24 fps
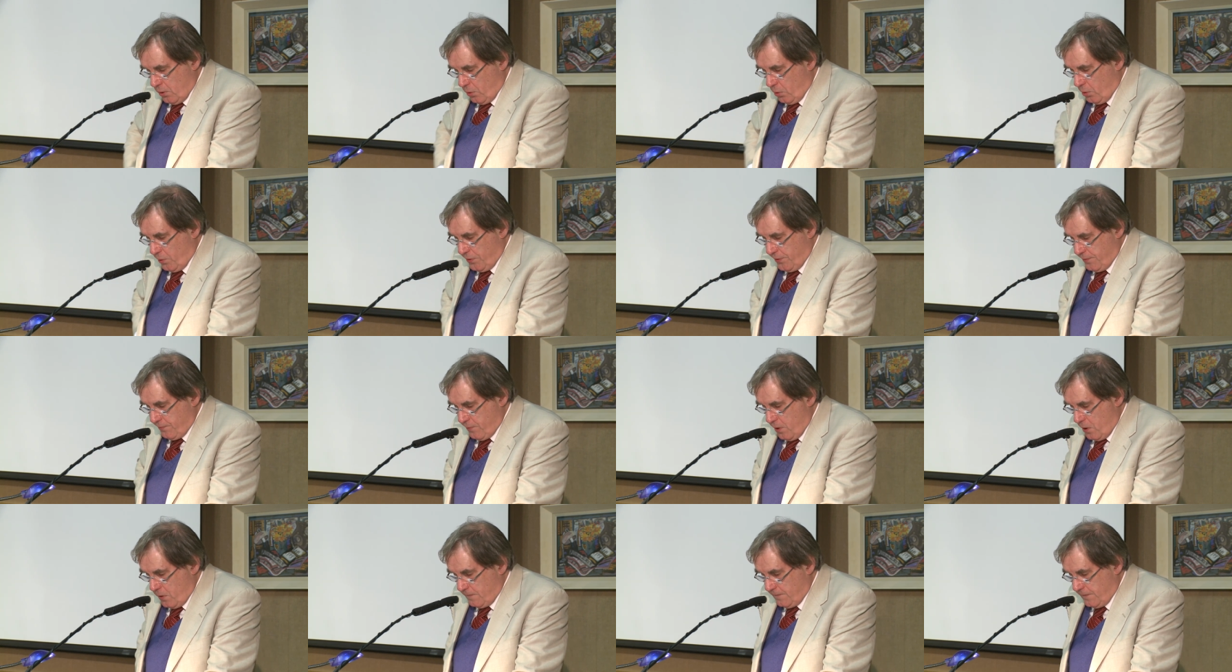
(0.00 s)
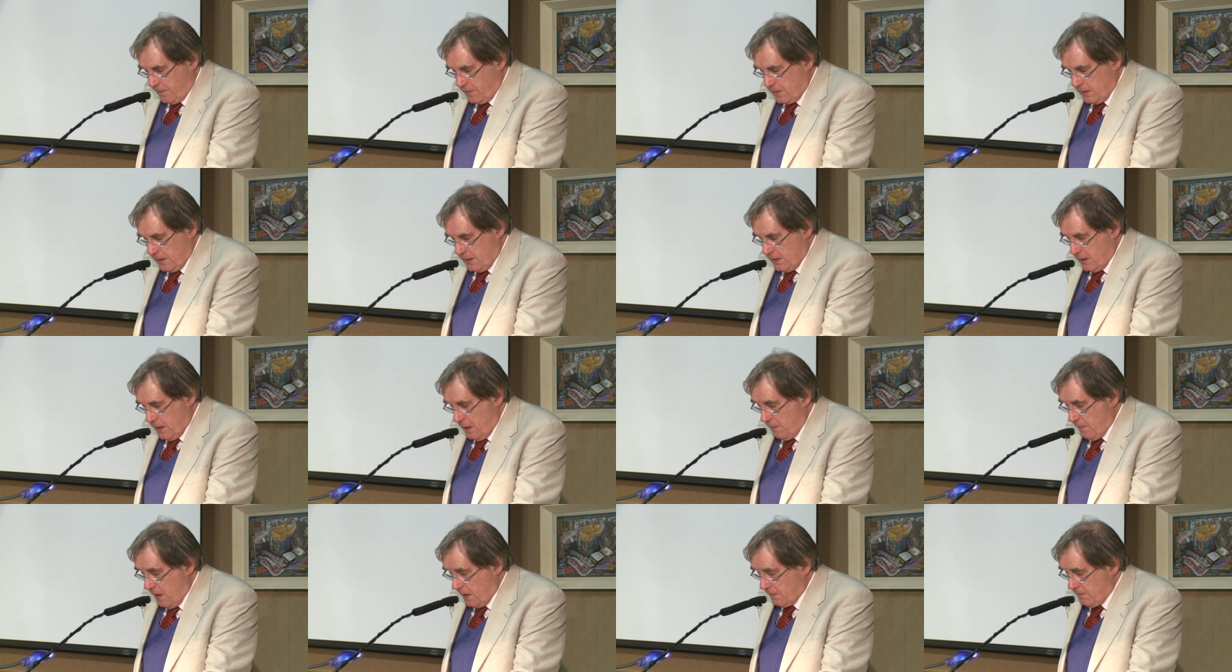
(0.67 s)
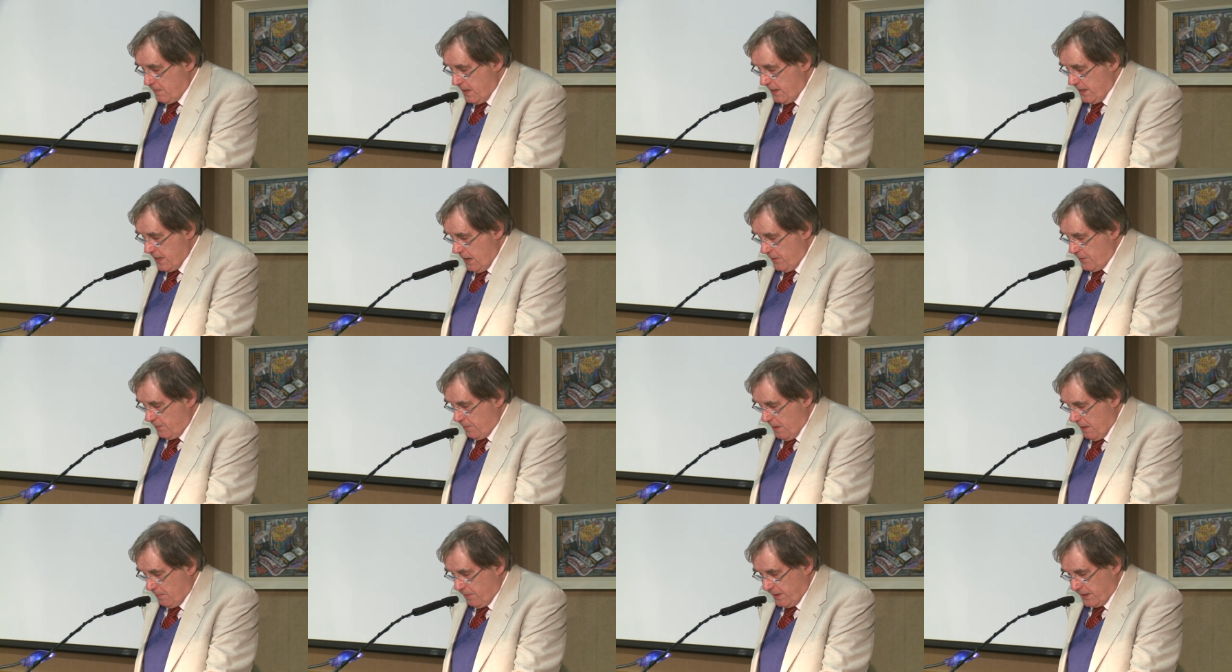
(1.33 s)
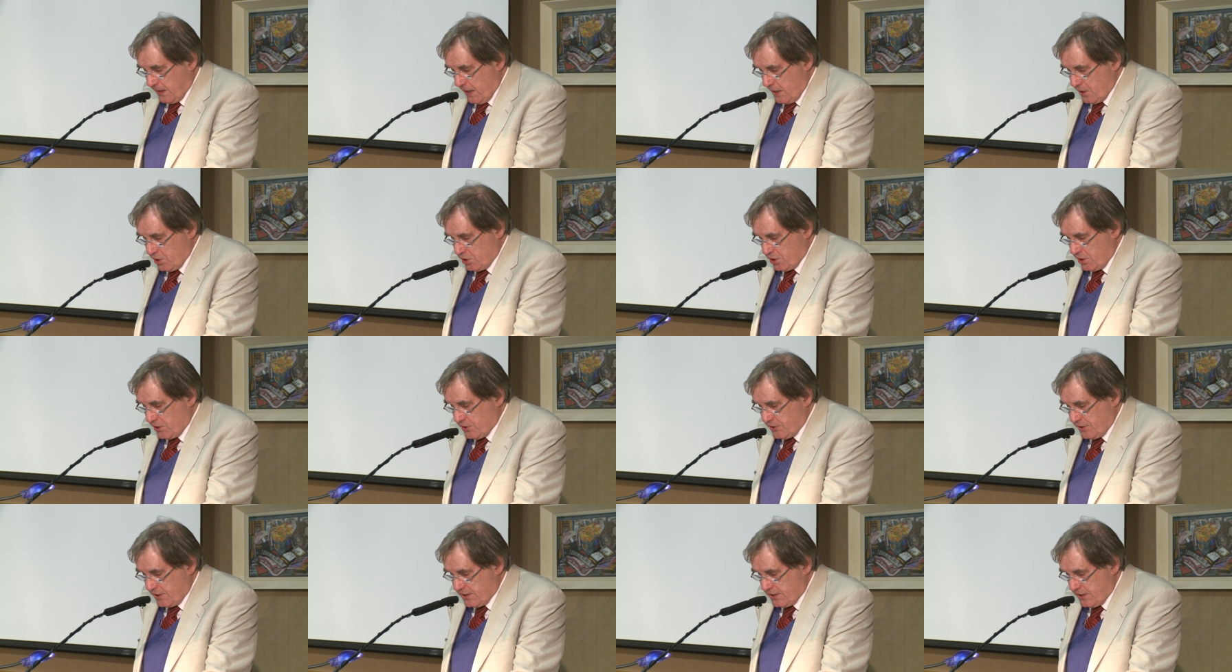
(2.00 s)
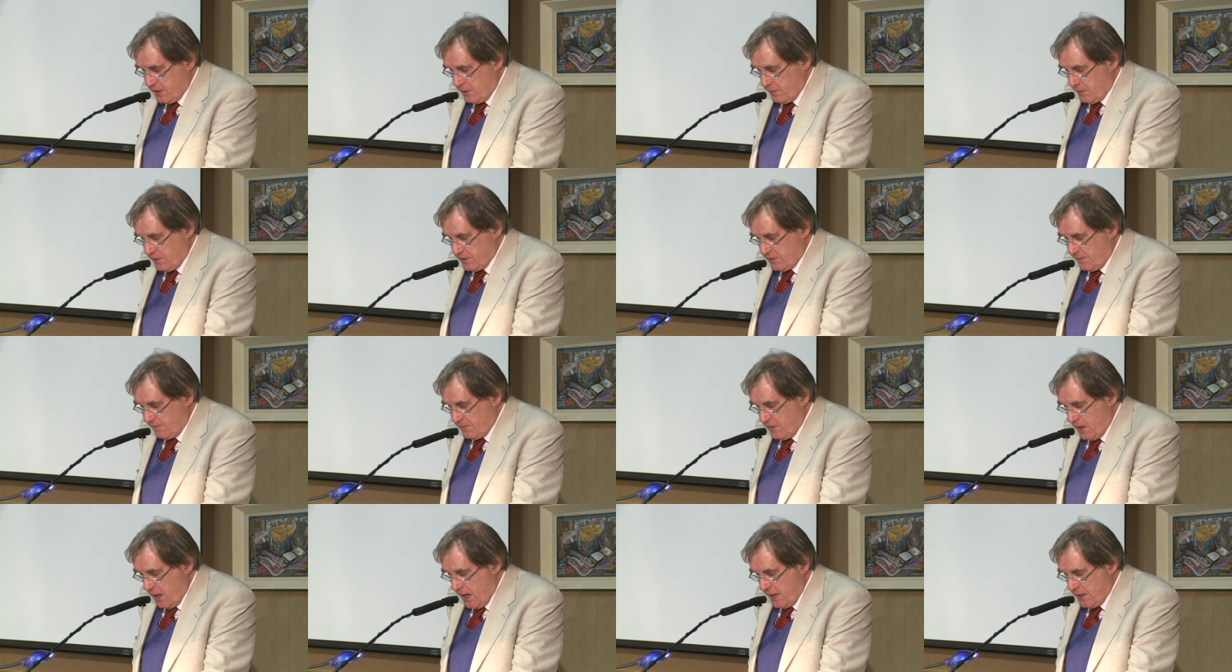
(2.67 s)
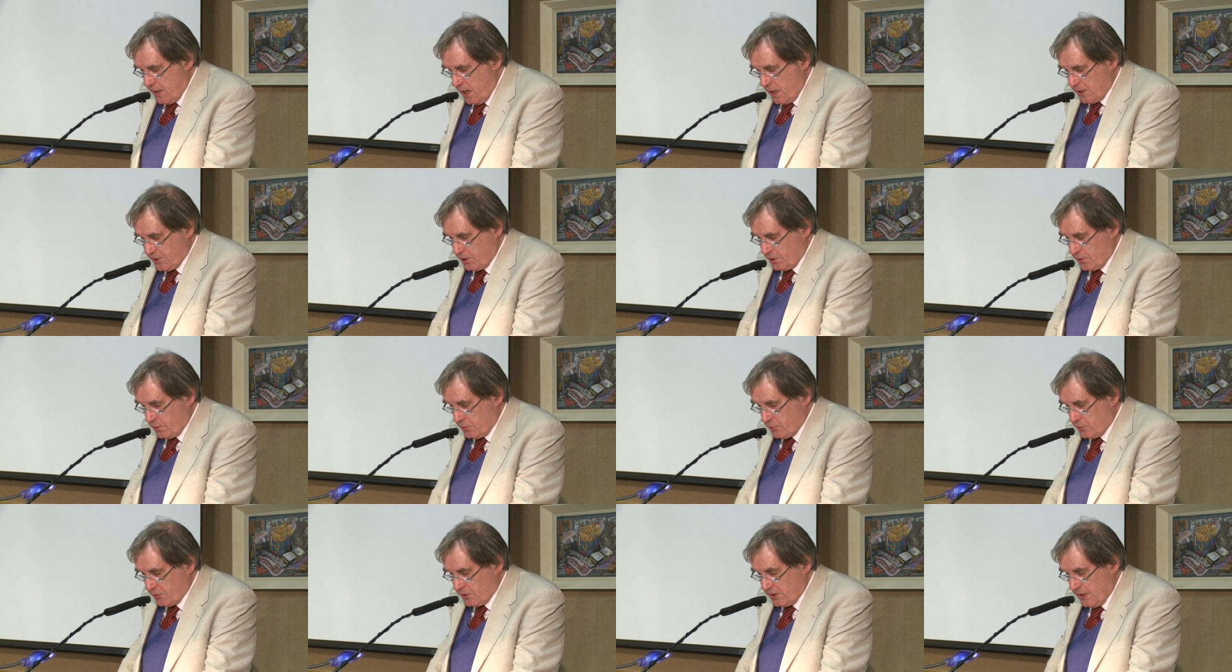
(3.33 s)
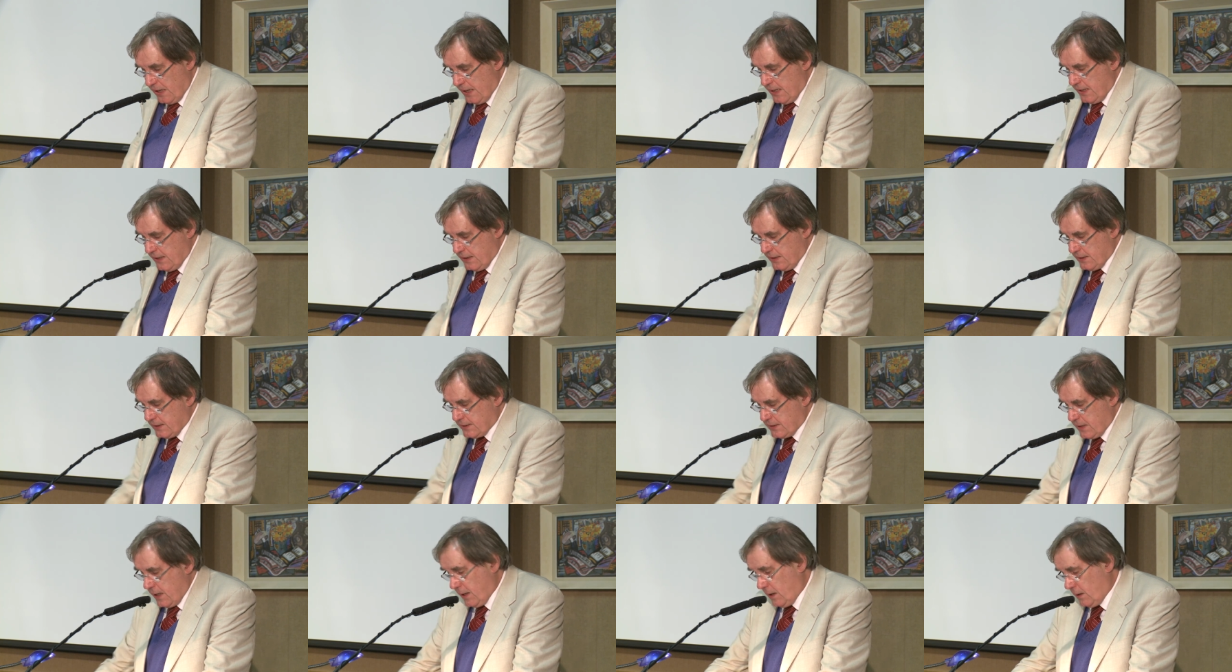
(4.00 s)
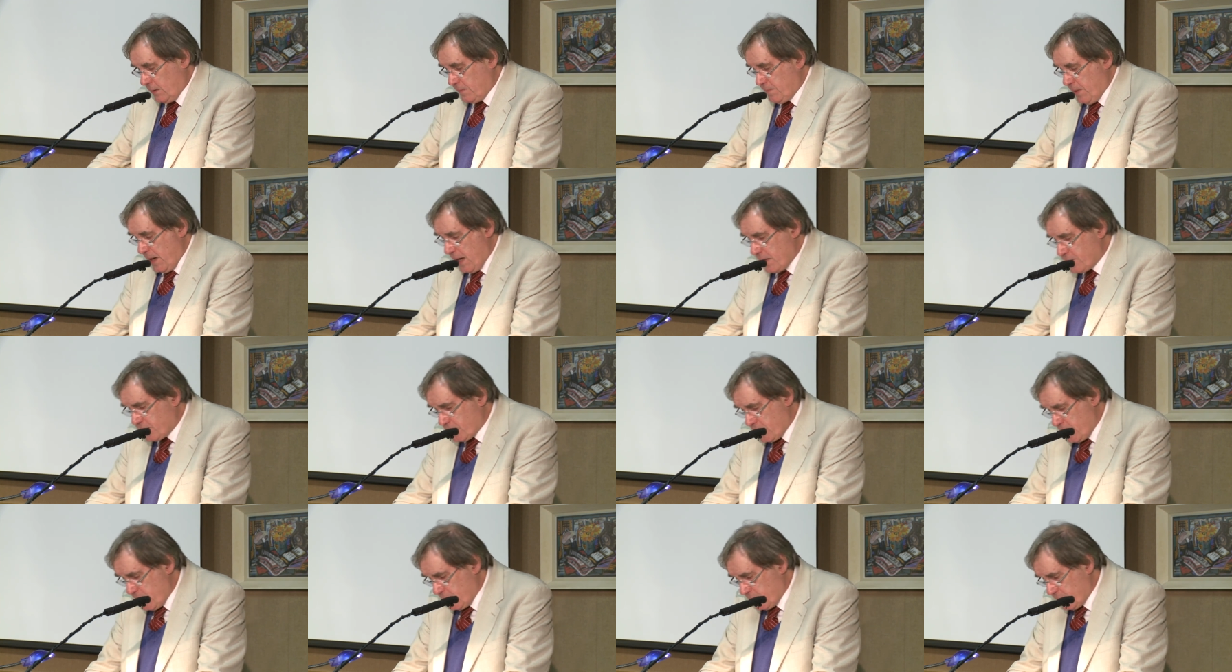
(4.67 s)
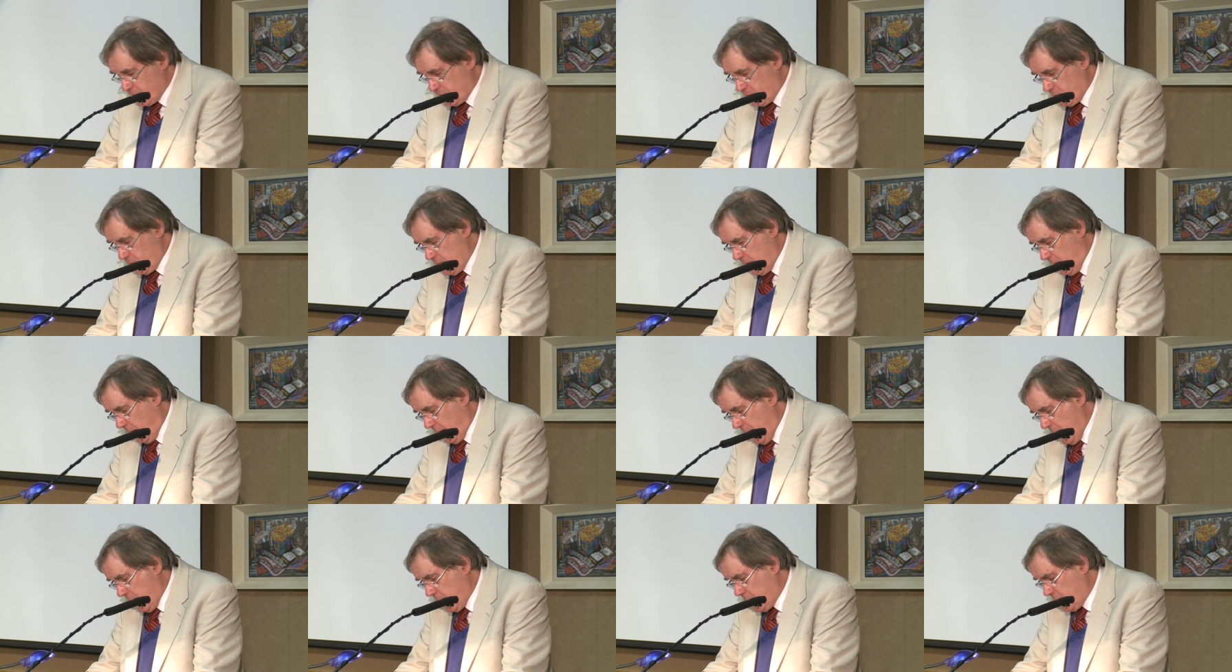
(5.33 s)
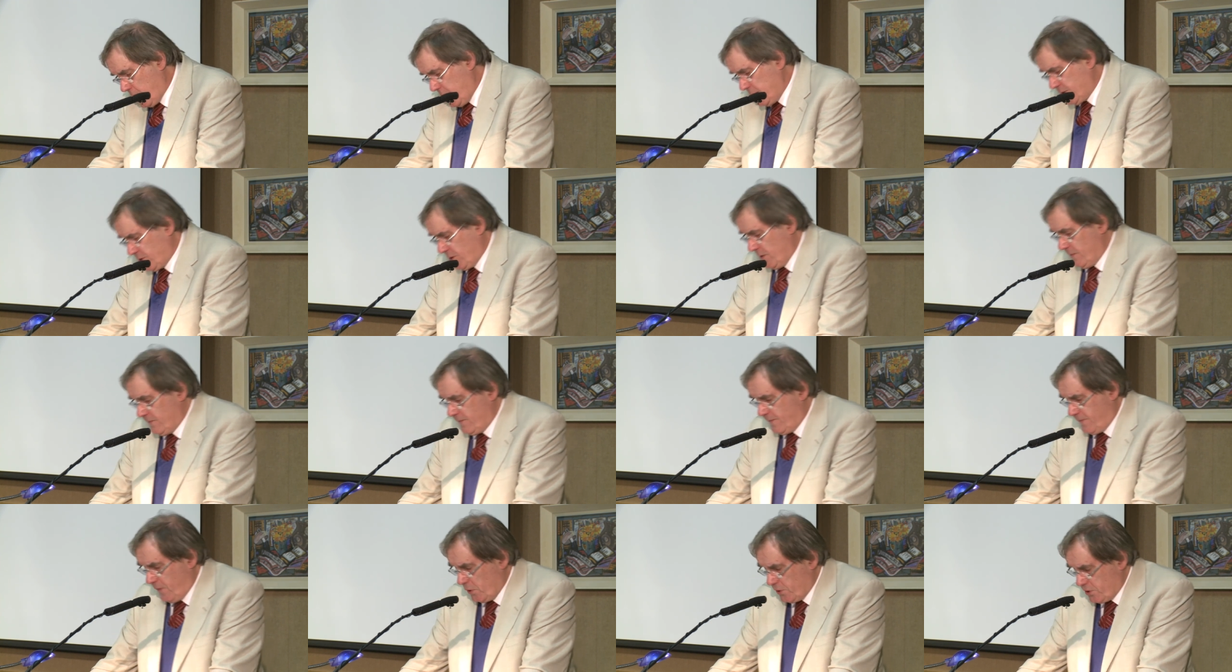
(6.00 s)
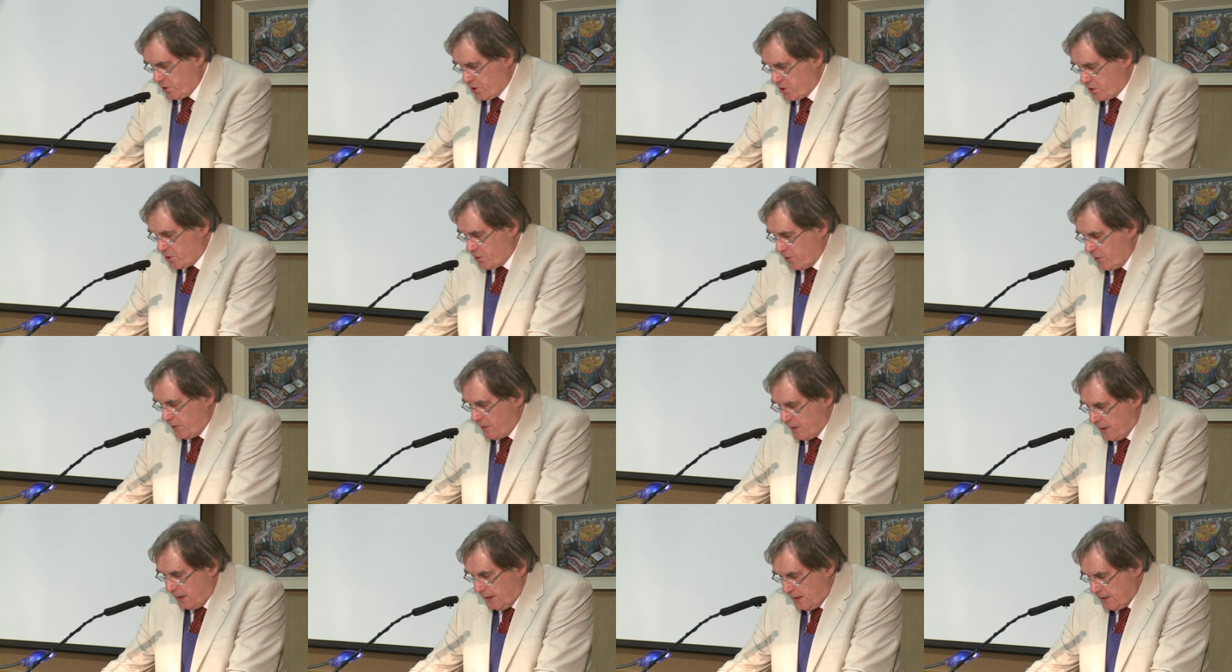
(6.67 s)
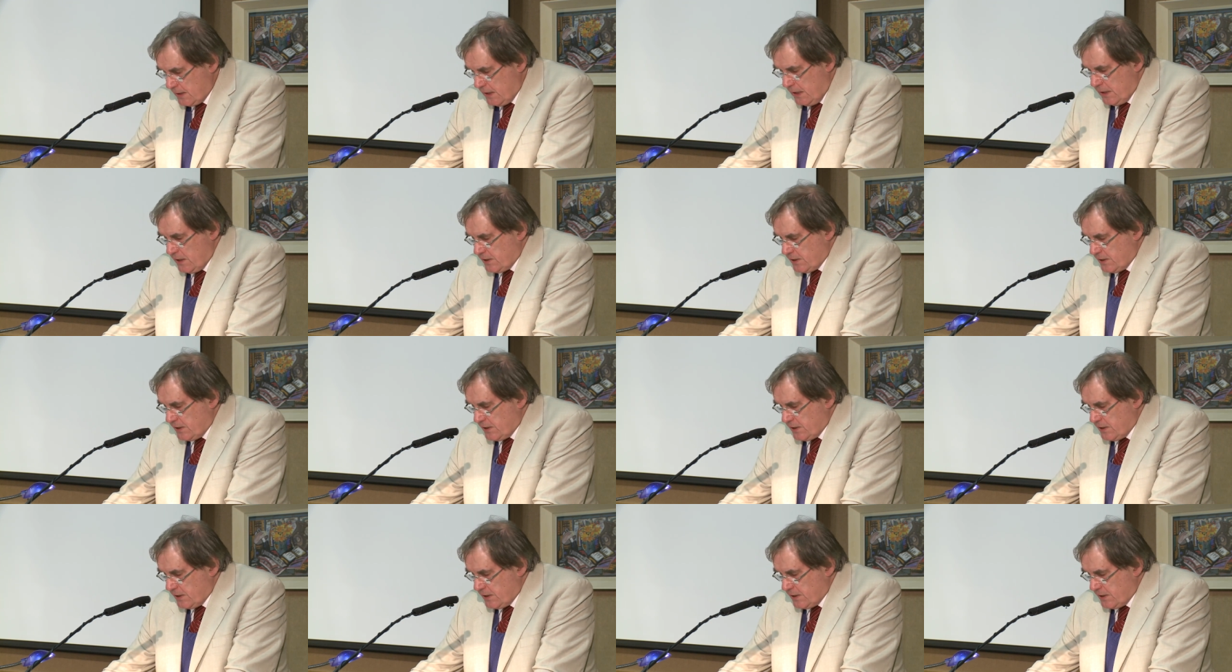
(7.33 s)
author of, among many other publications, a series of nine articles entitled Beiträge zur mittelalterlichen Volkskunde,